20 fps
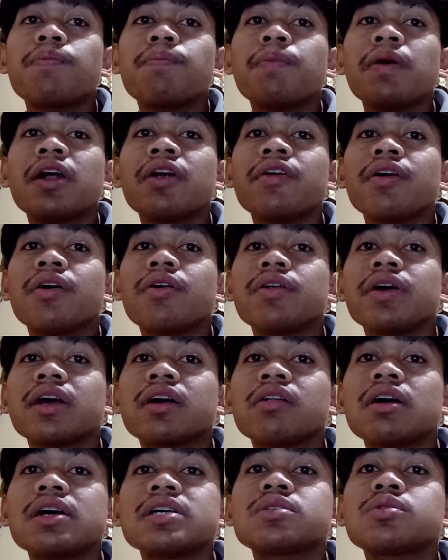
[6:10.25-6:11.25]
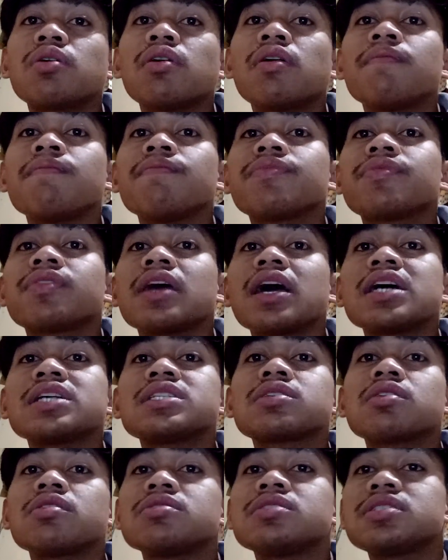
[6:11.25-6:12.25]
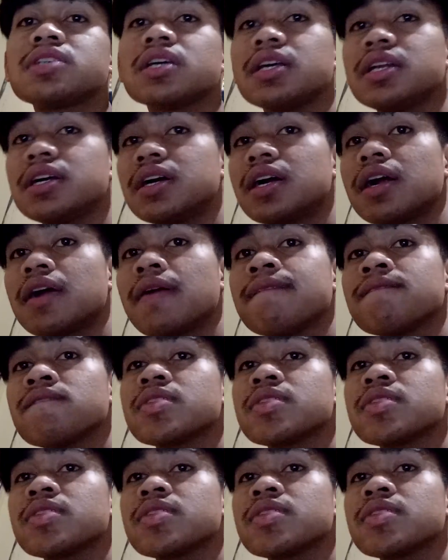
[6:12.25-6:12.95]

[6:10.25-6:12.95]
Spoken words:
periodic classroom tests, consider